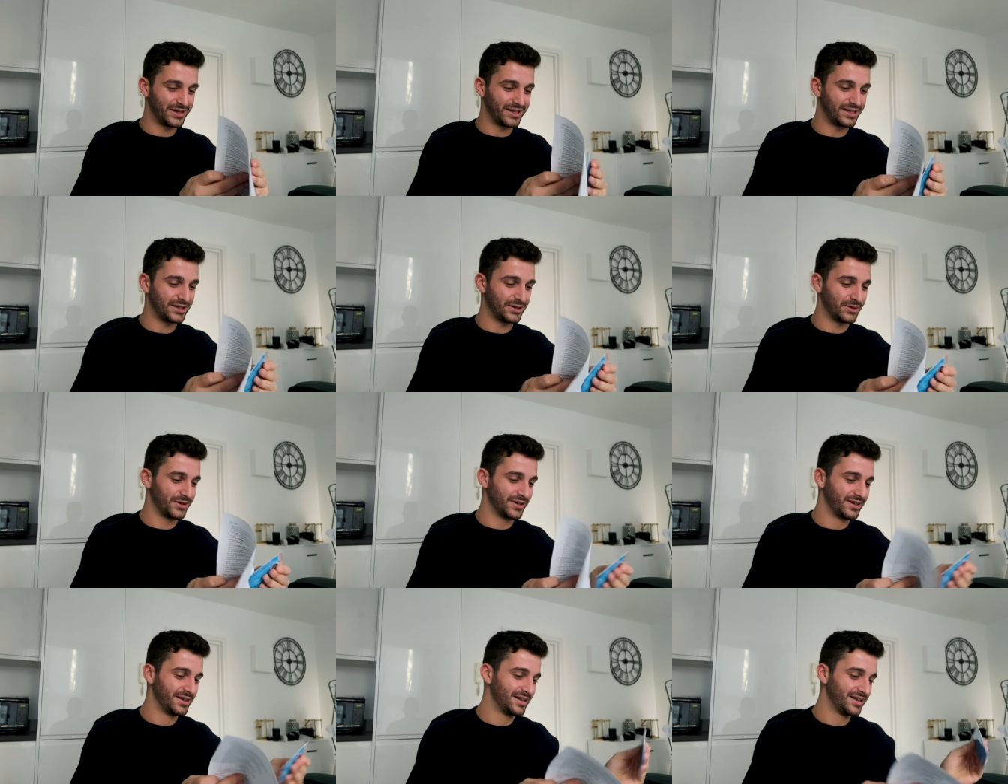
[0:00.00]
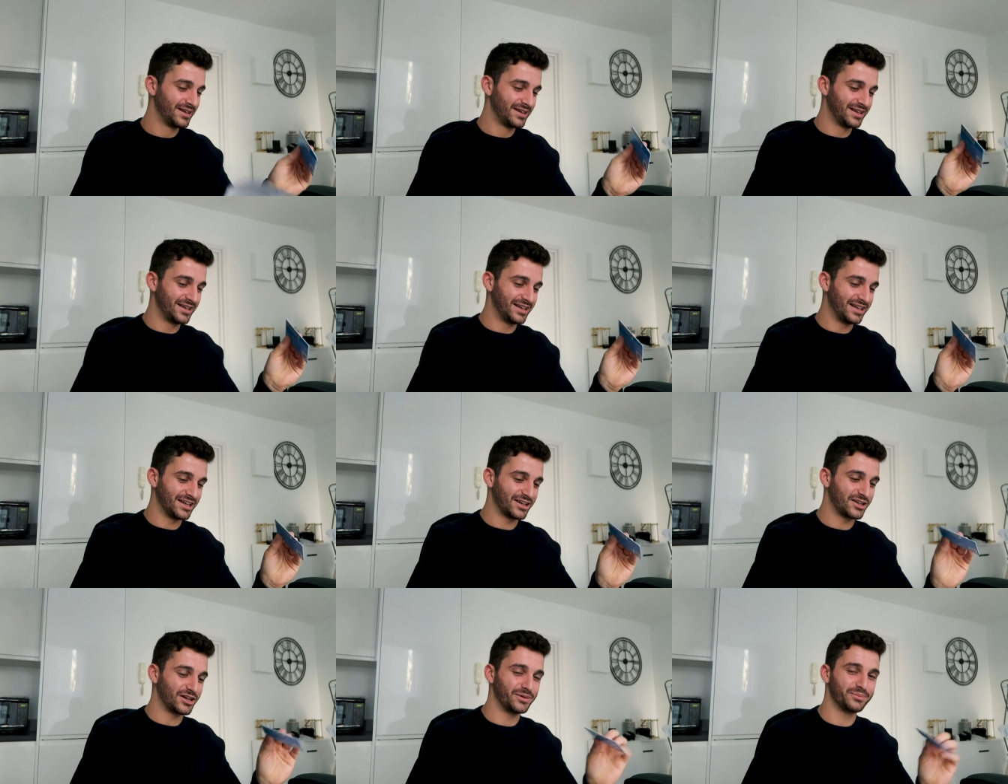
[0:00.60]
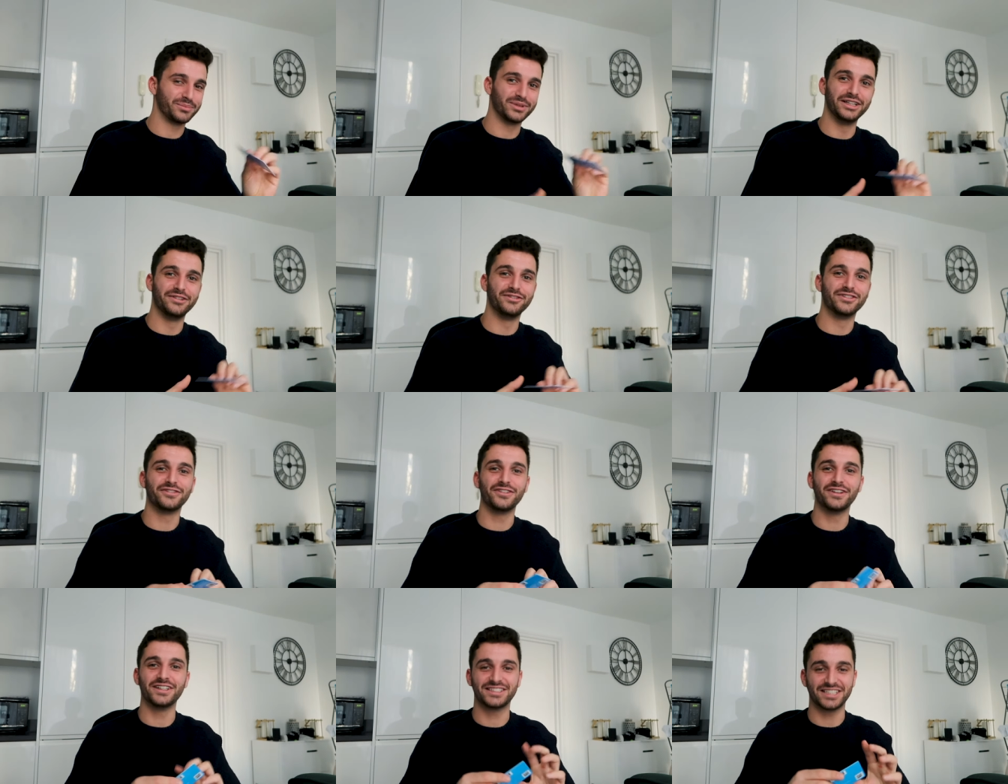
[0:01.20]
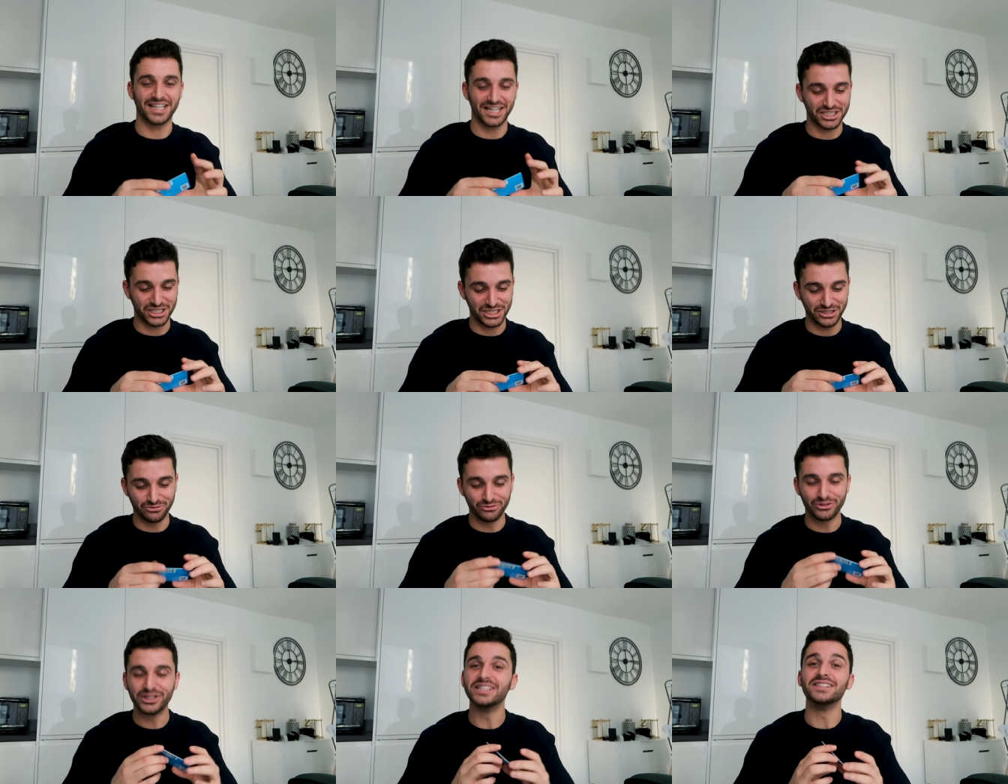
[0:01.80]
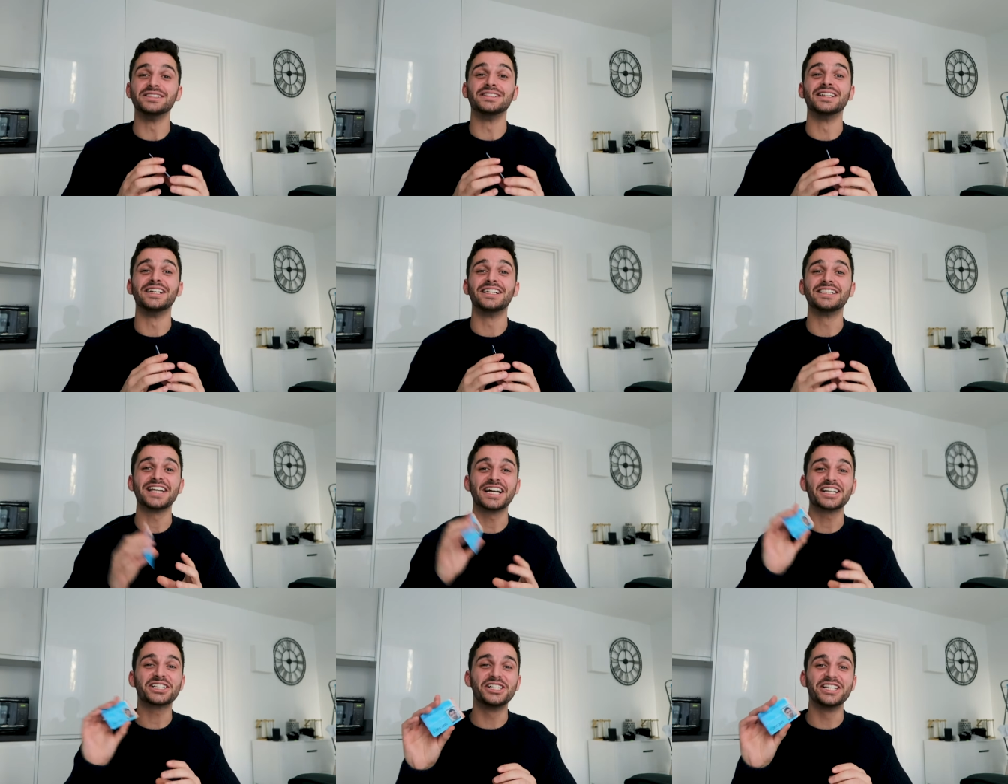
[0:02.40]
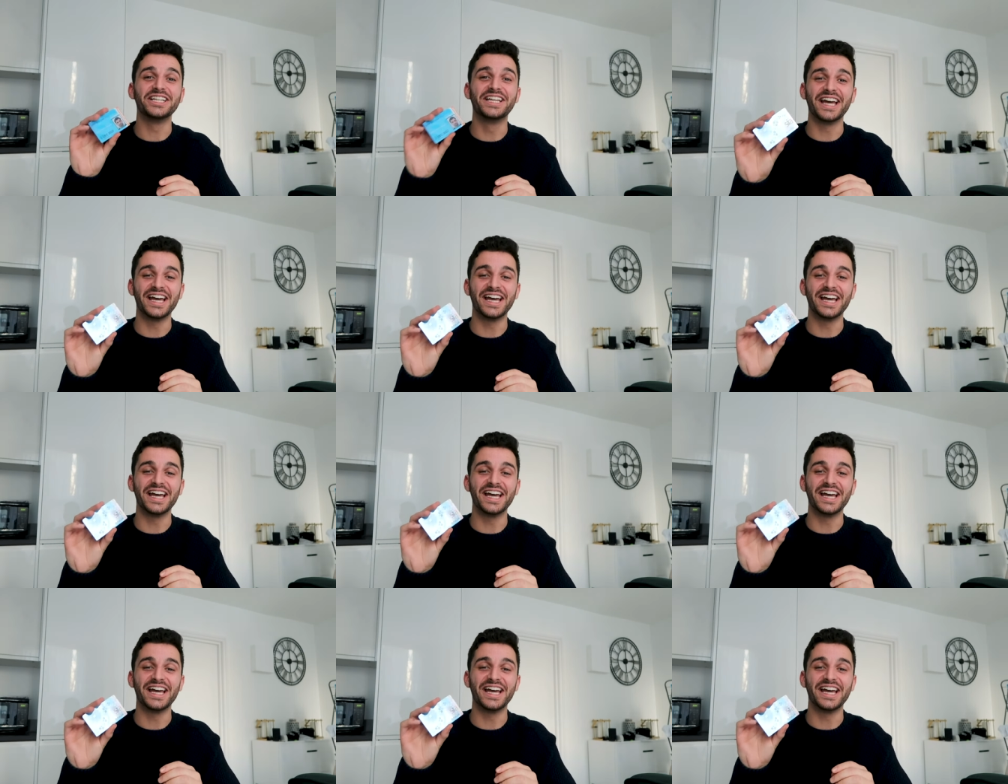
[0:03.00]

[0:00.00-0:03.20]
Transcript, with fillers: Wow. Can't believe it's actually real. It's actually